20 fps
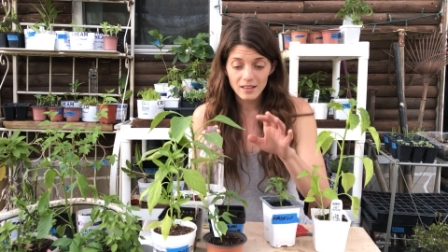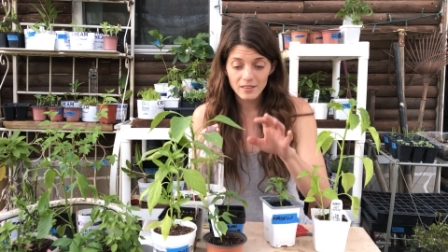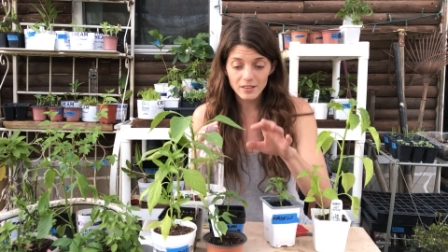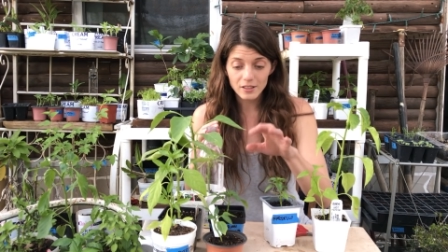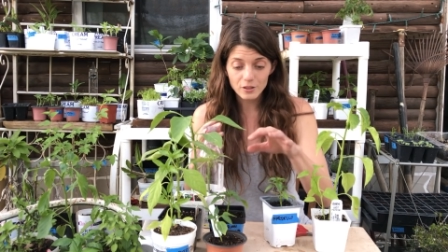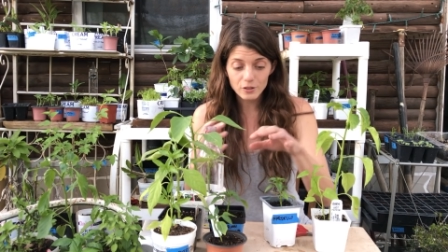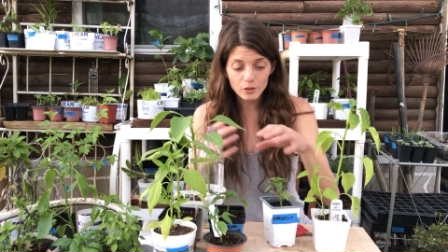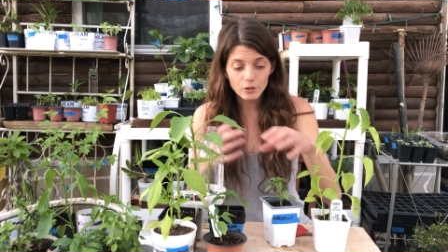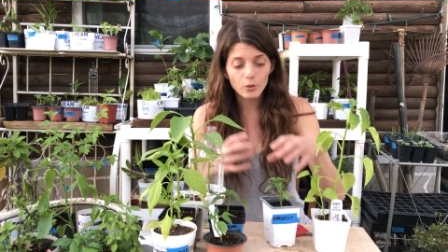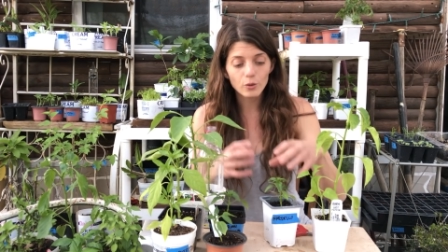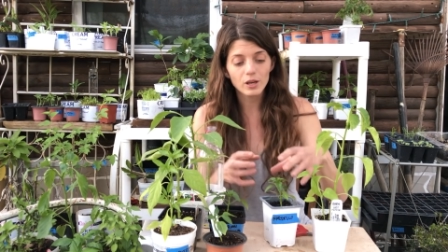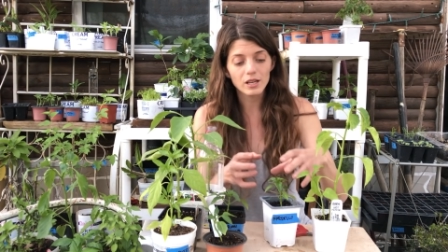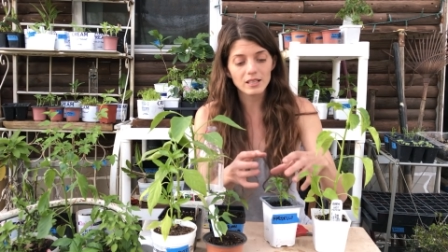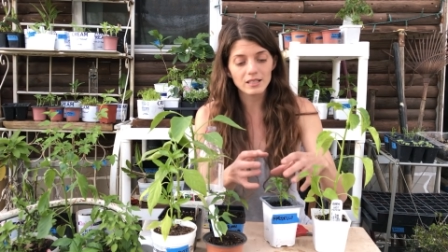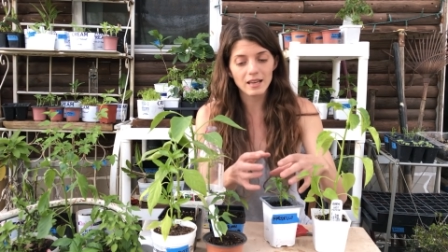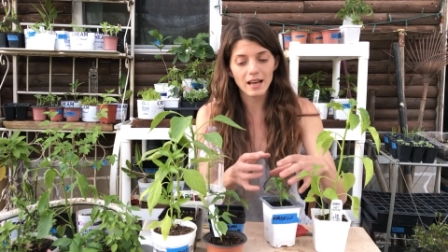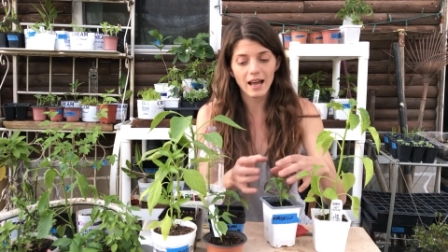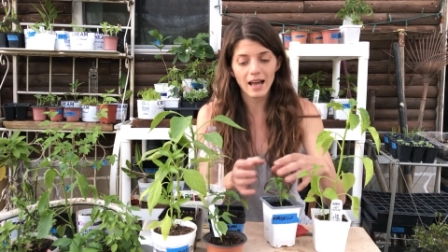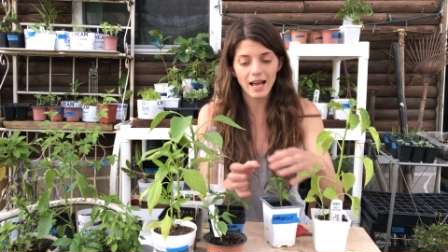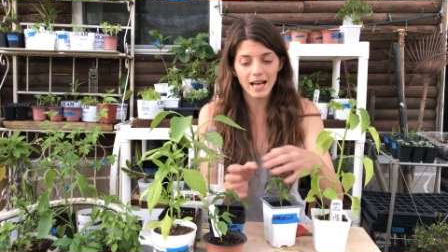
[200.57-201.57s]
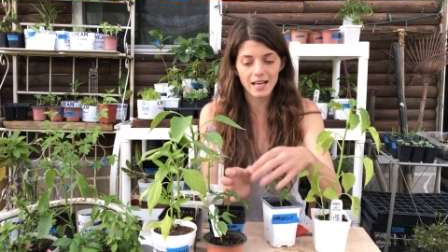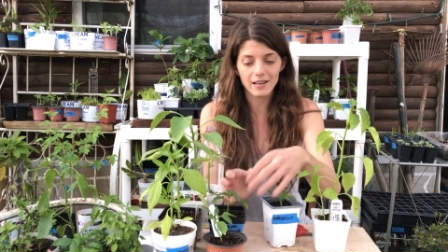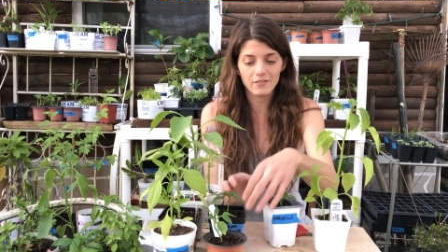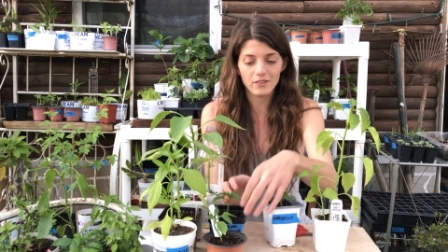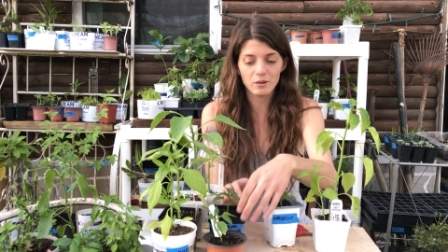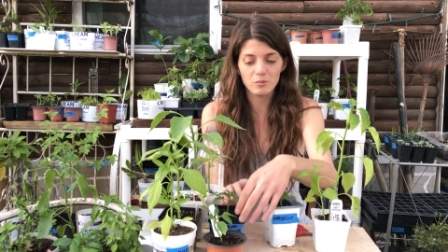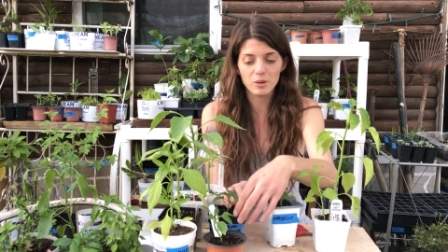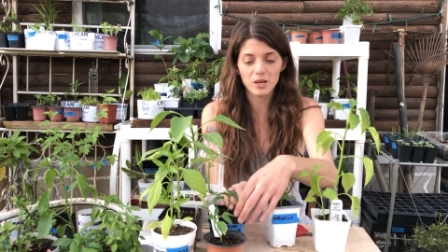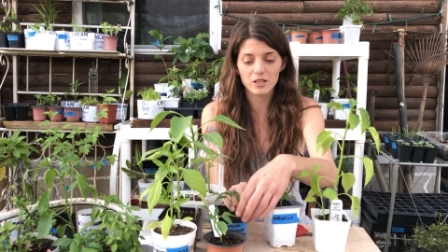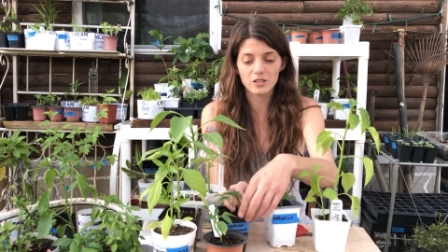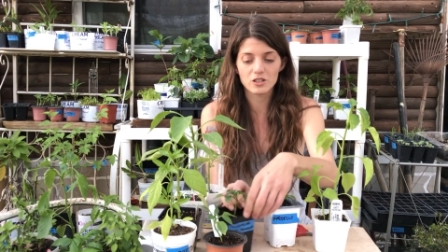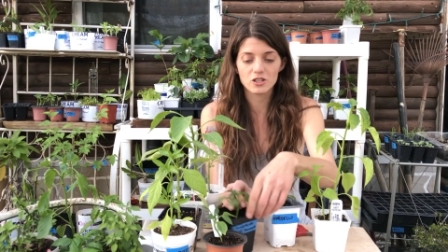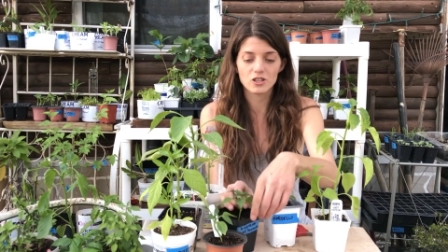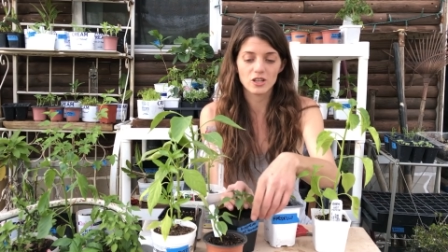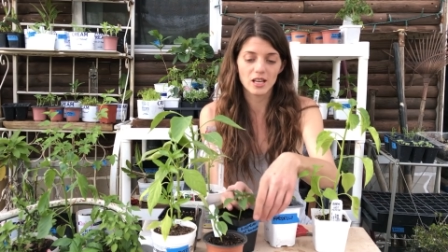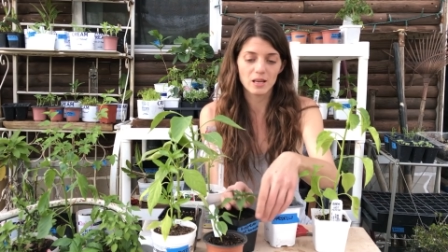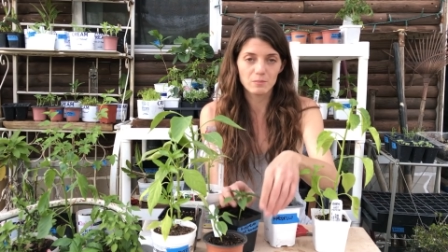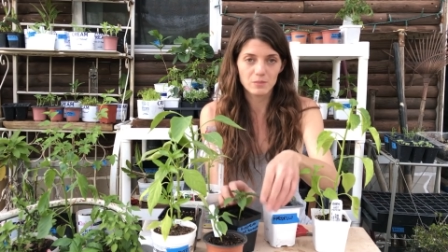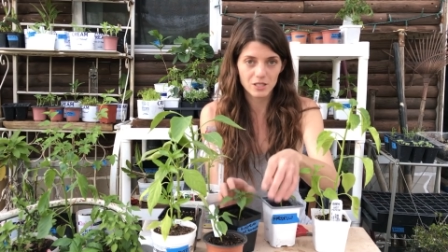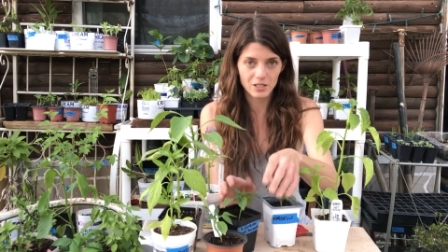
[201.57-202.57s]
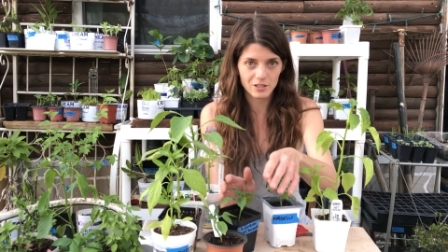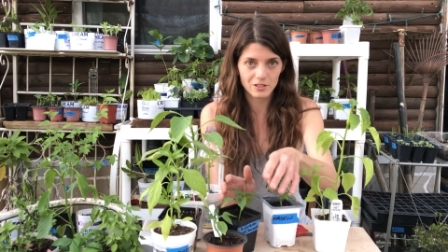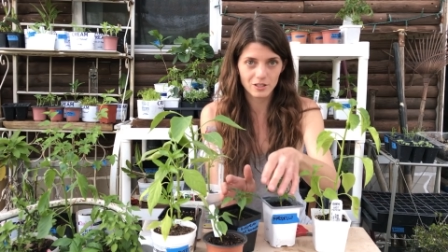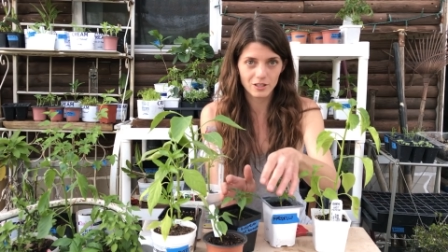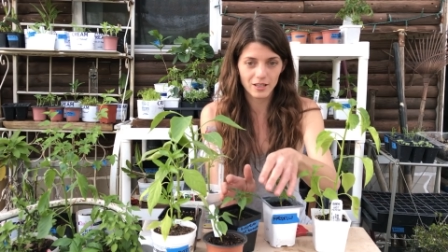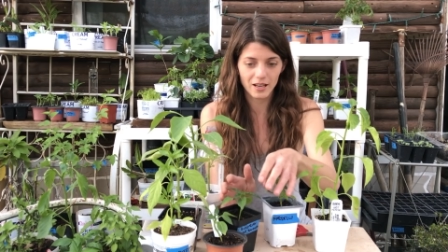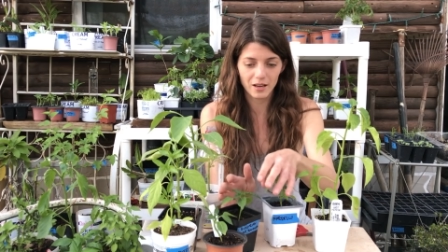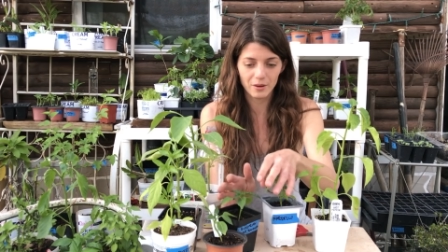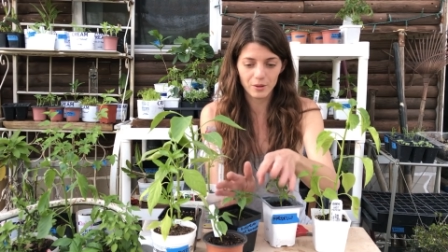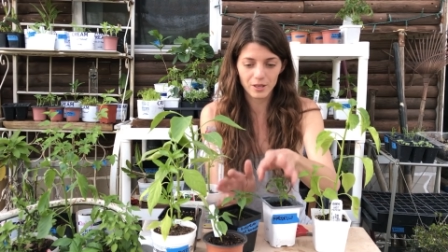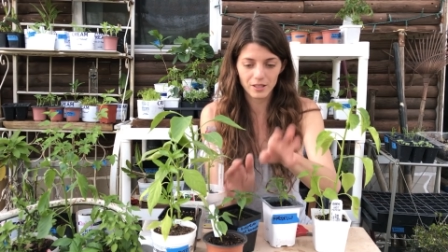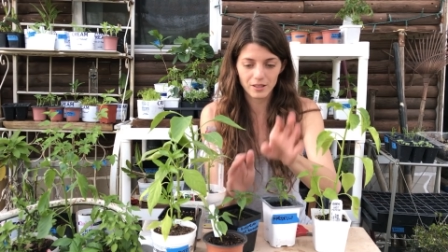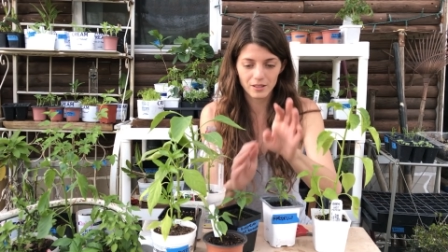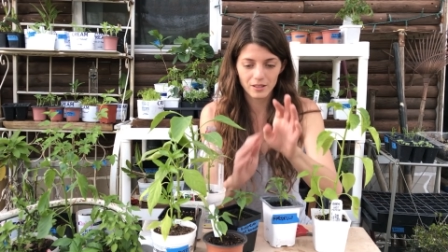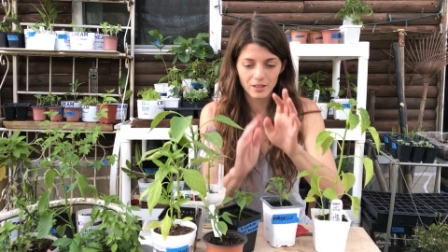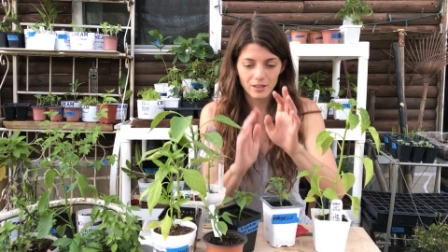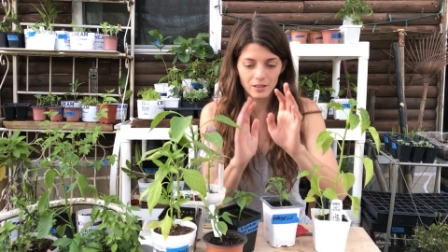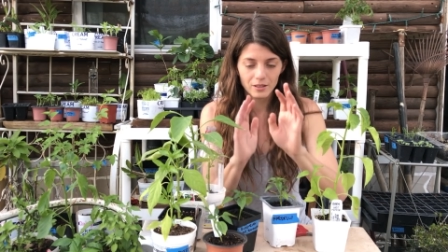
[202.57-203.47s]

then you're going to have a better shape to start out with.